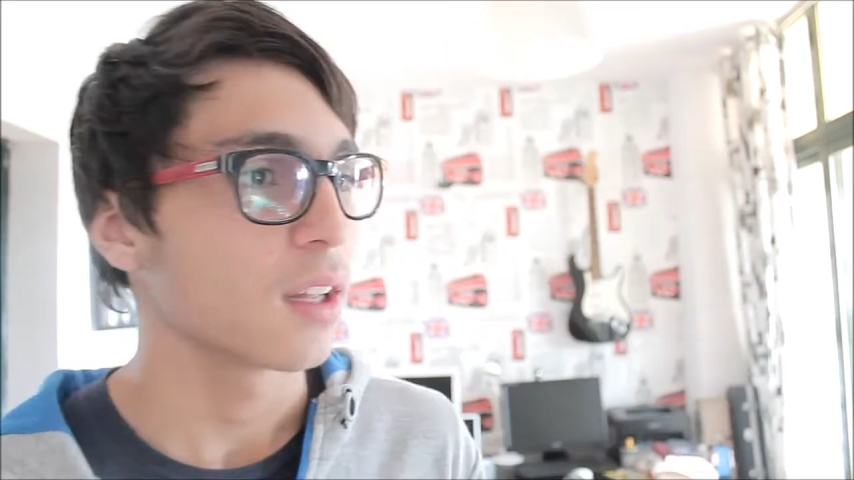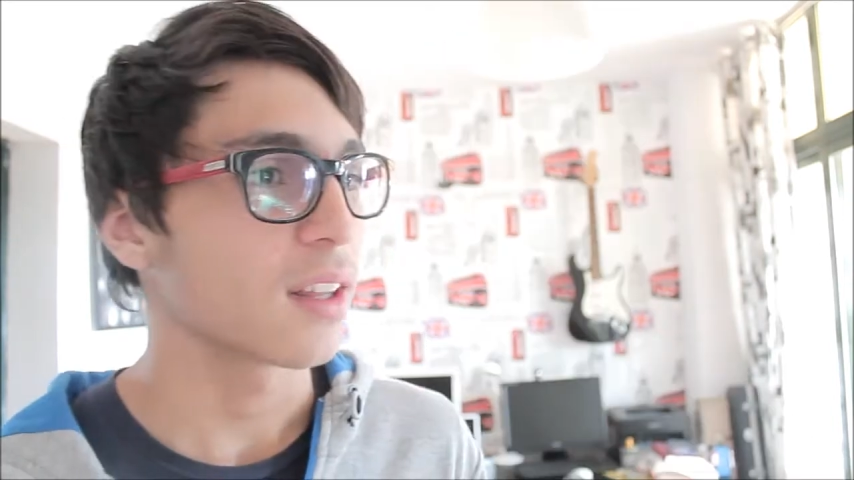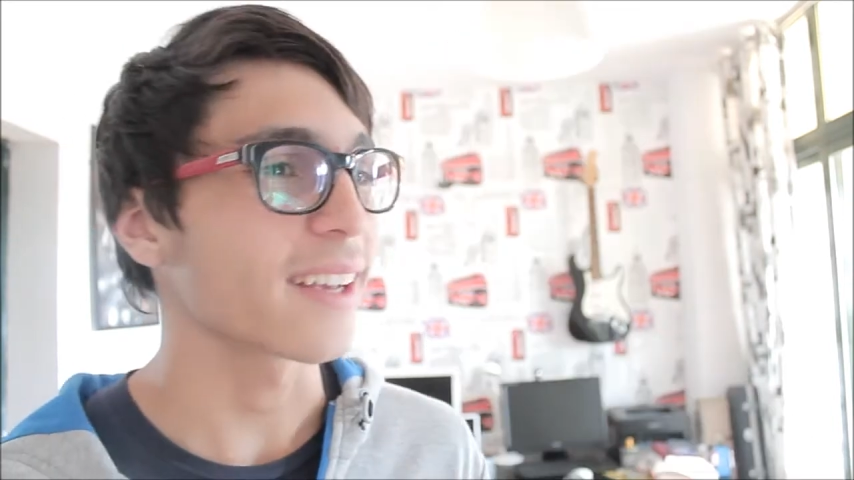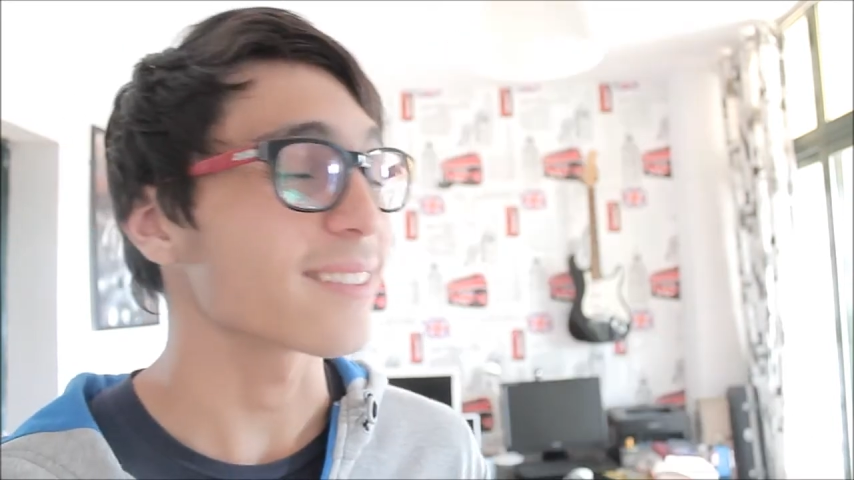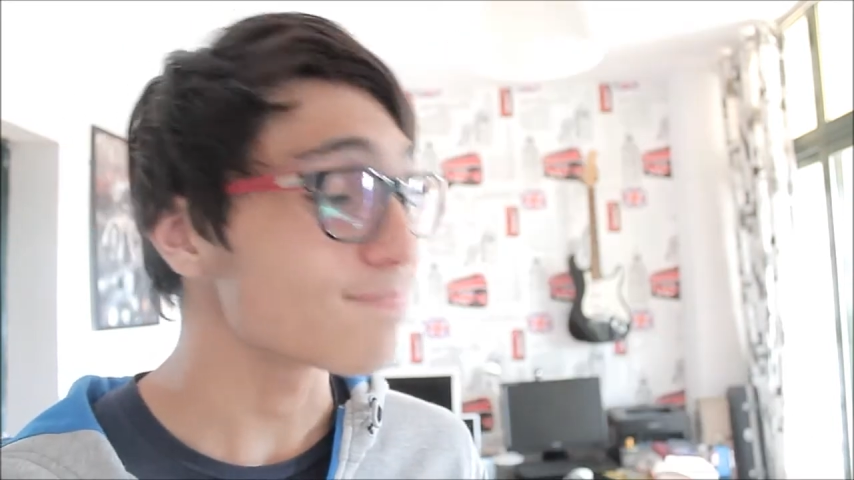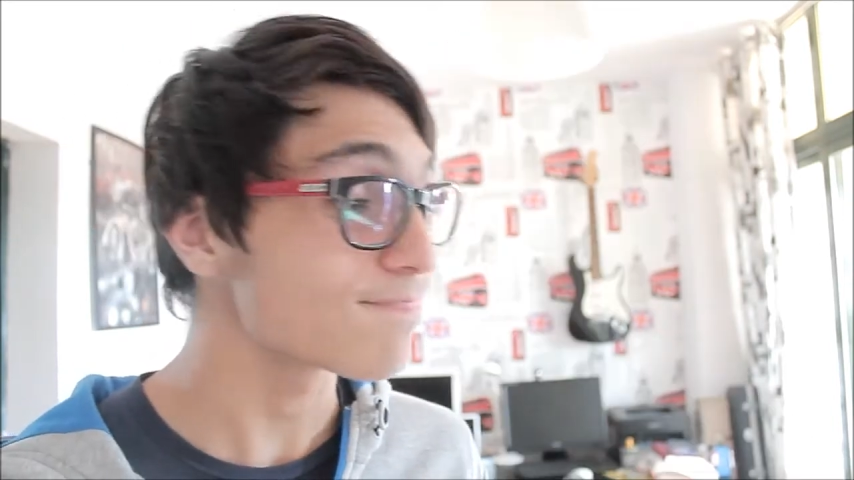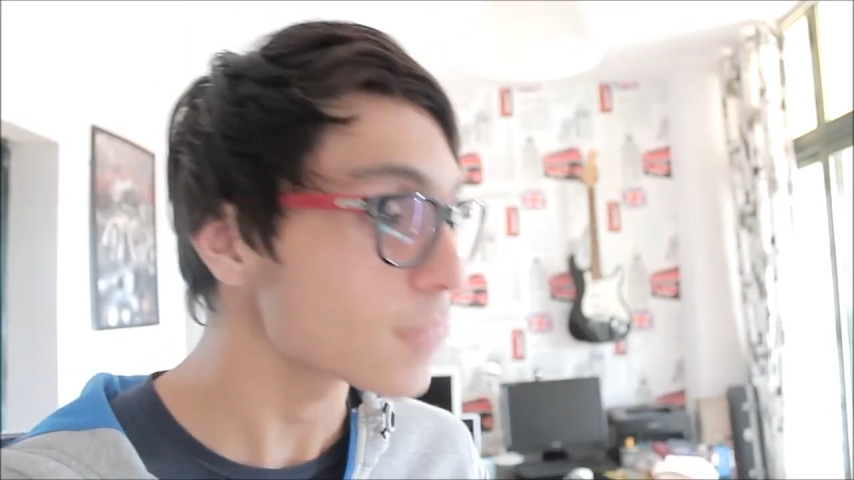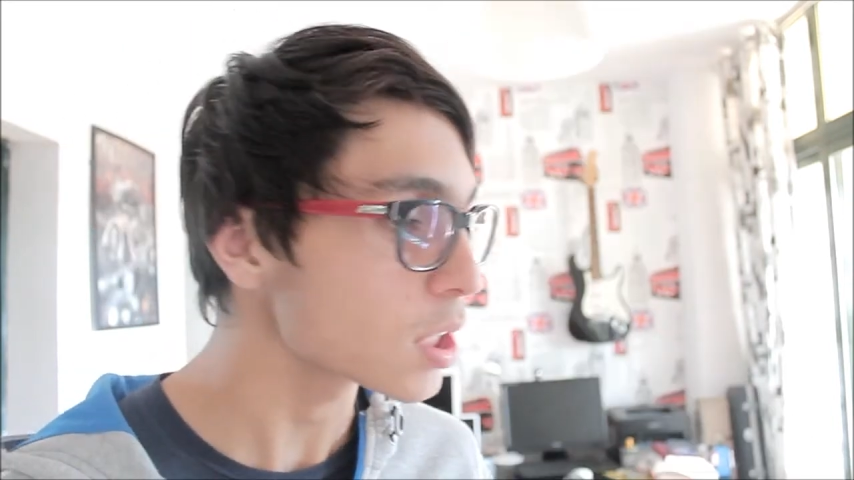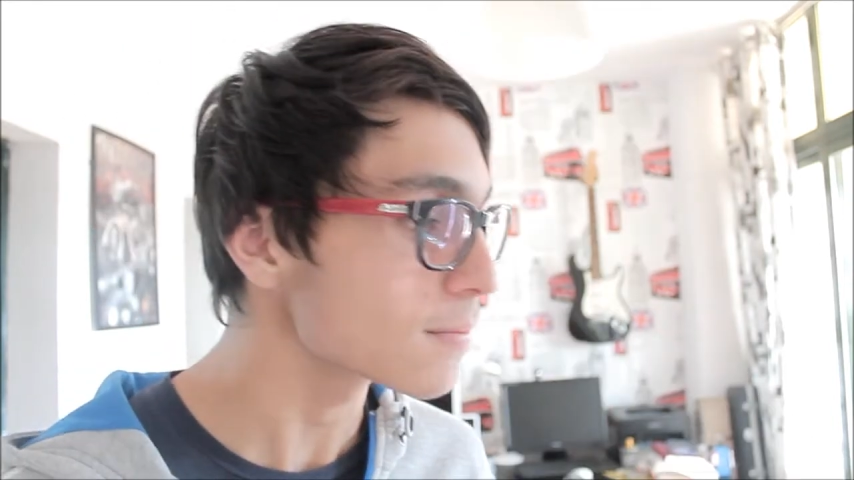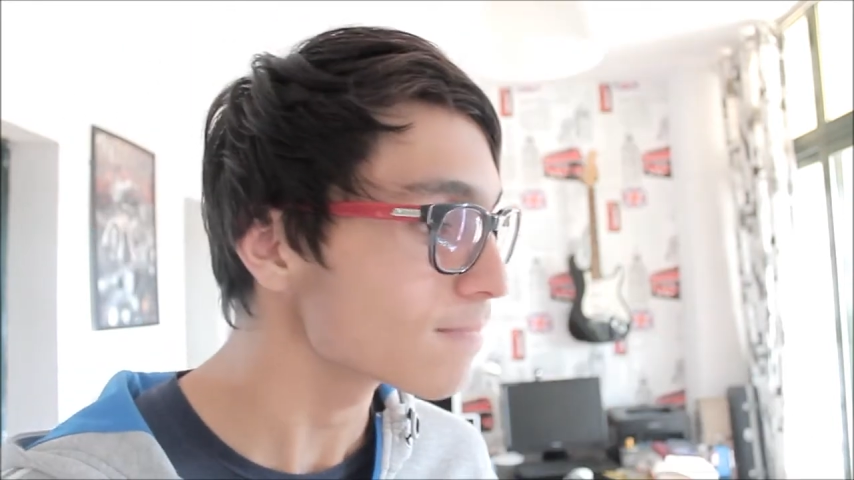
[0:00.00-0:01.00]
Like,
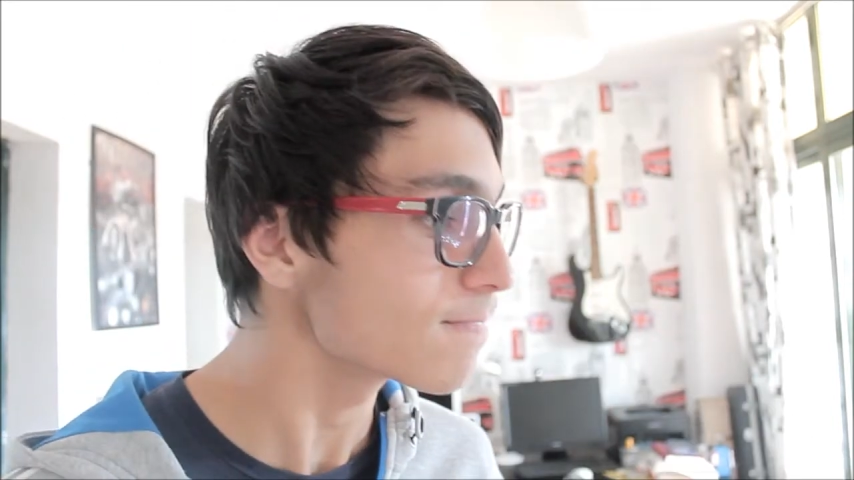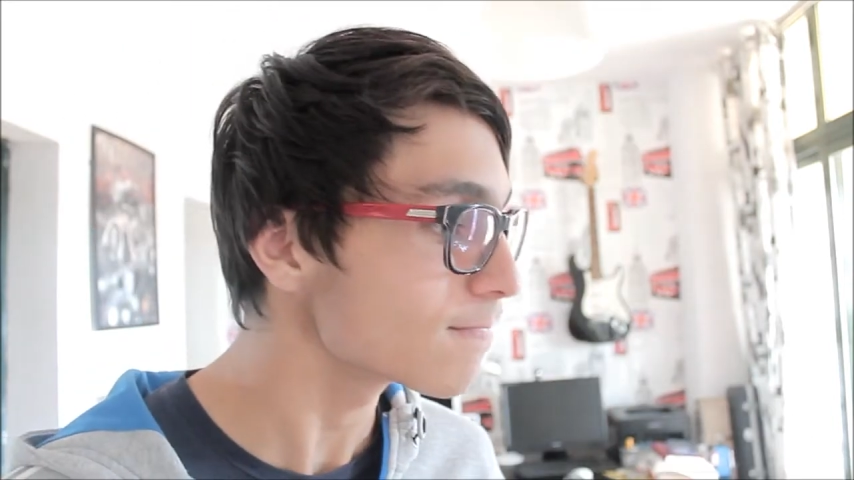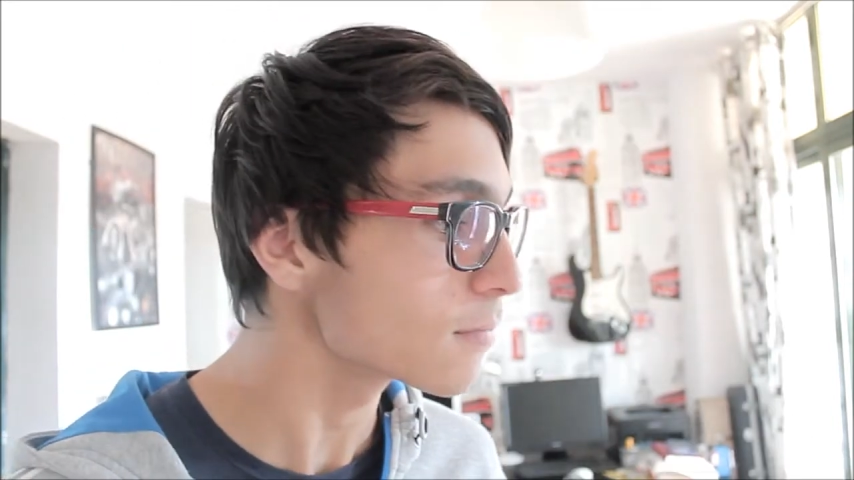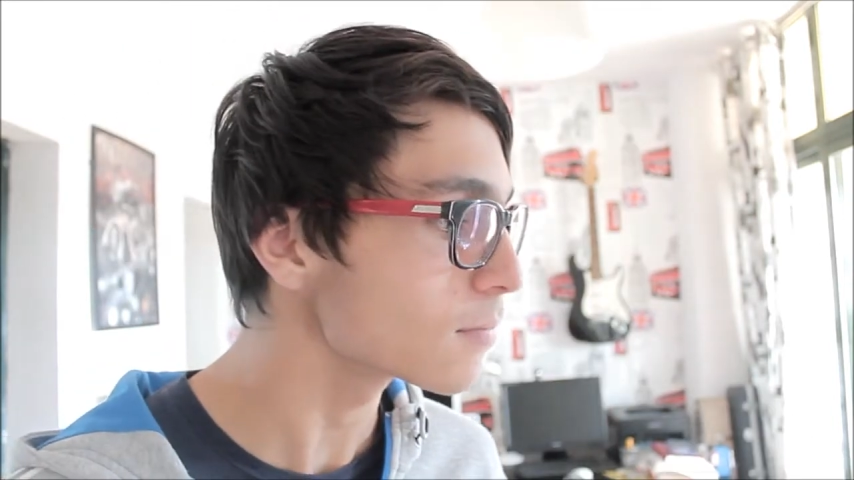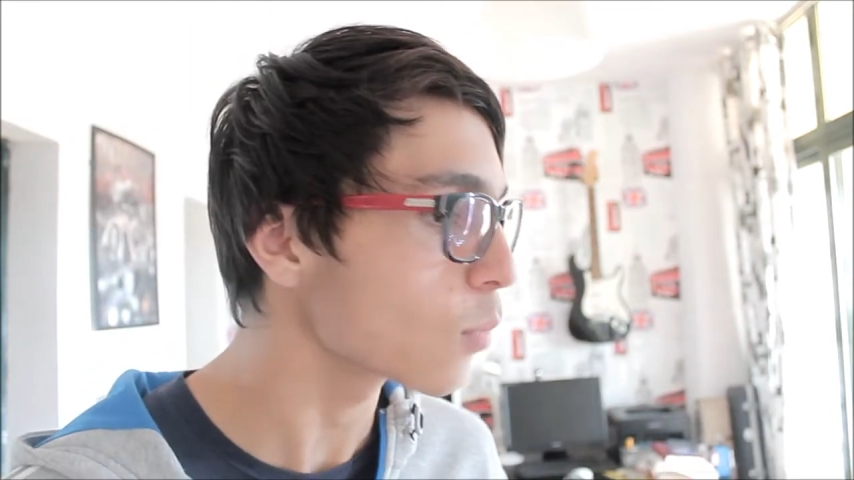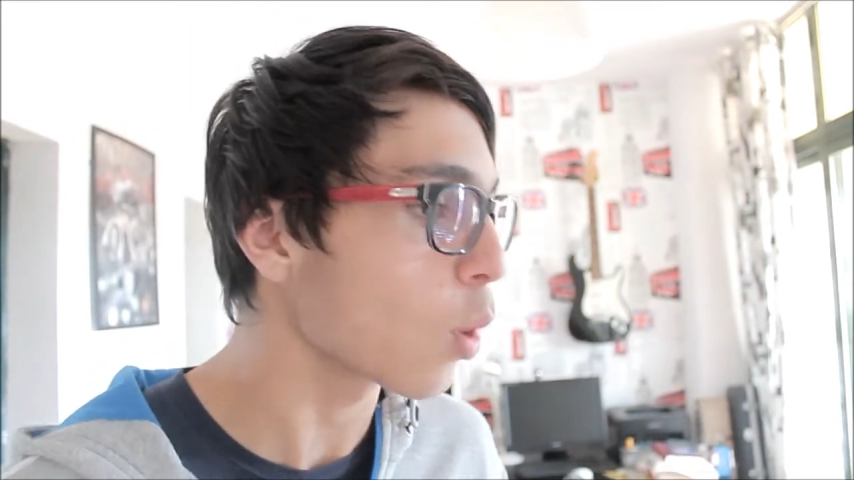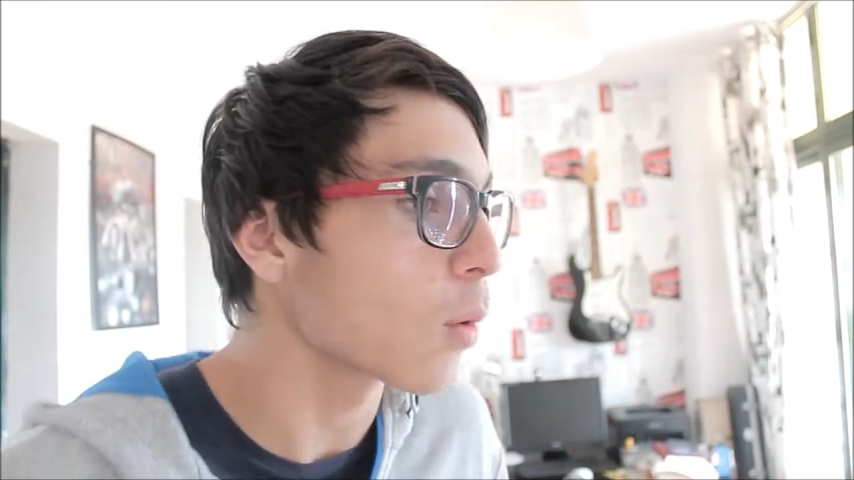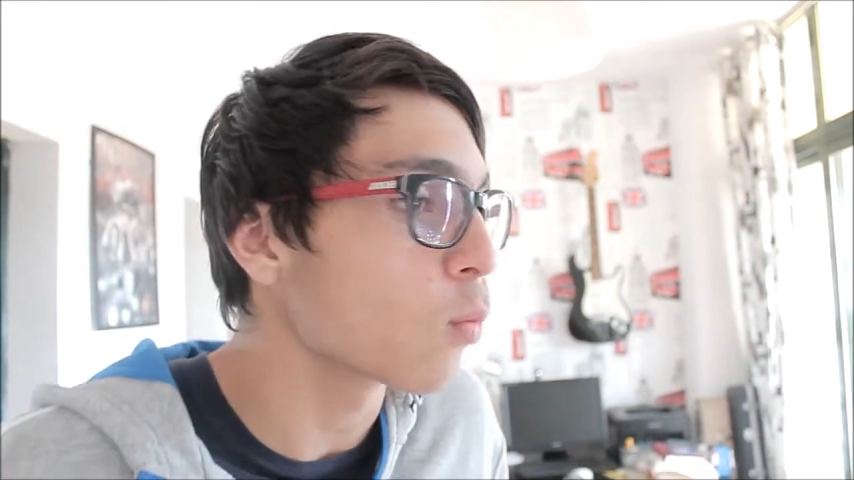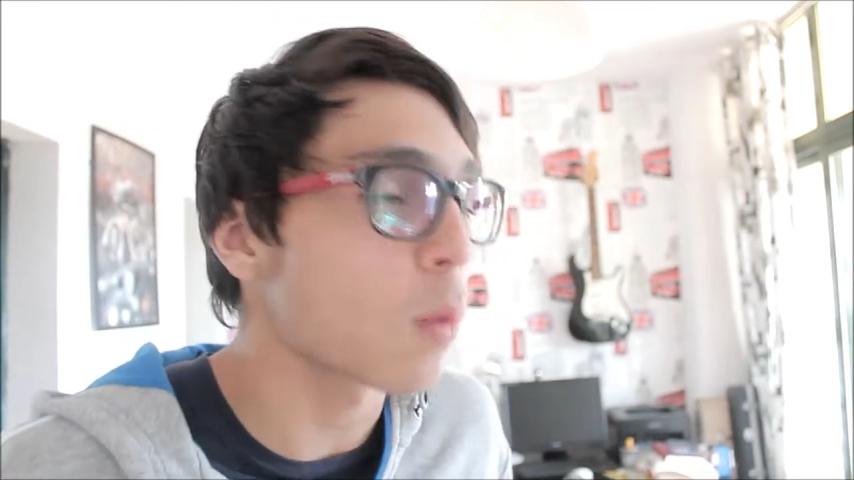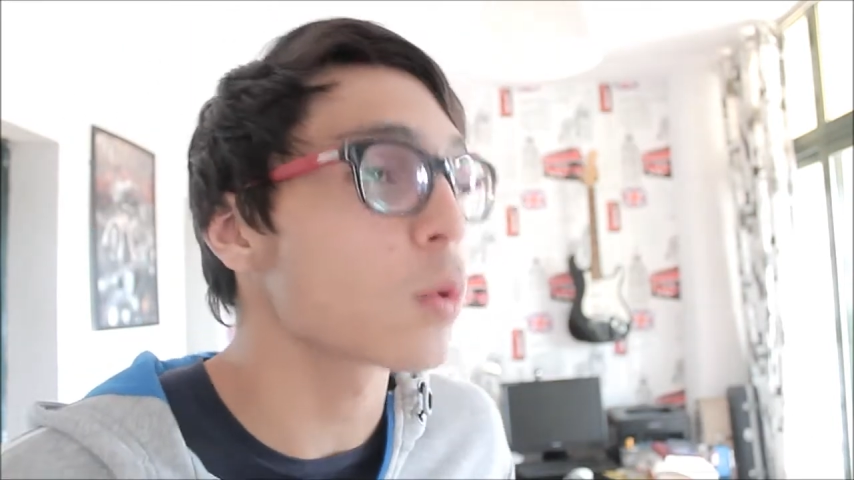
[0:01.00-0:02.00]

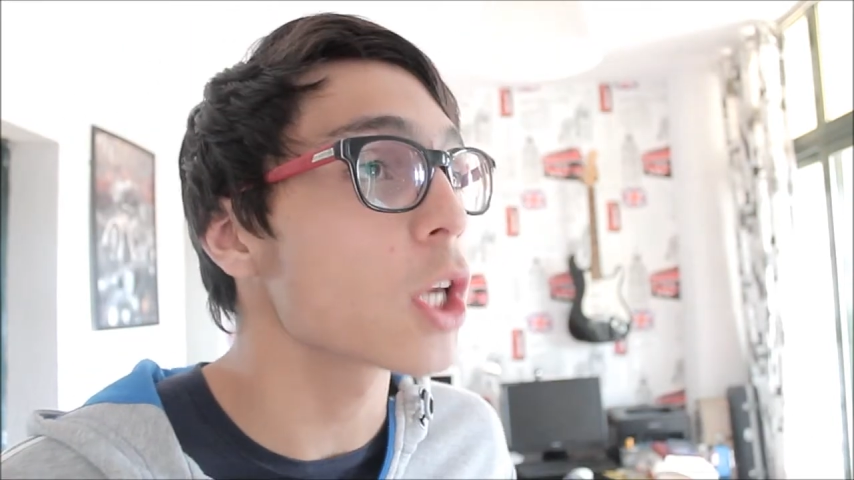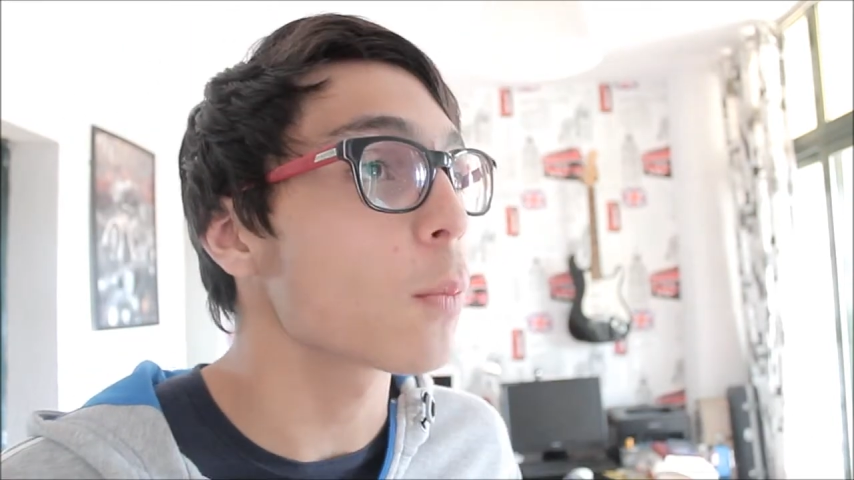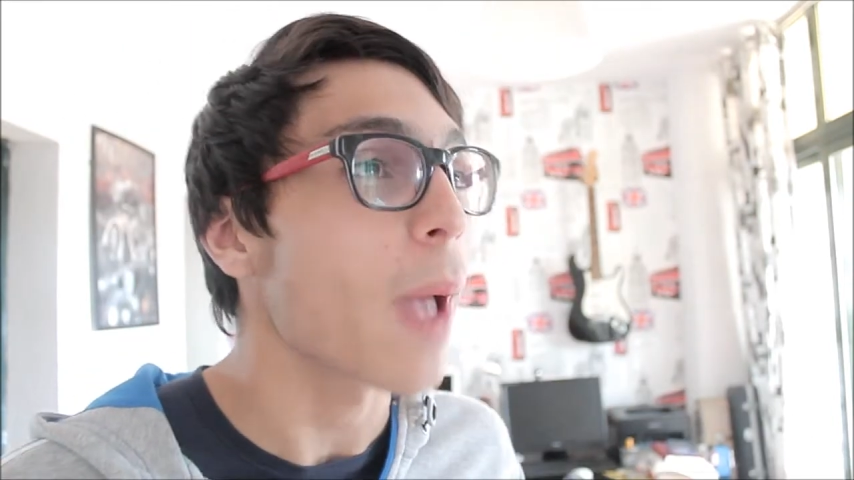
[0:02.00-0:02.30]
why would you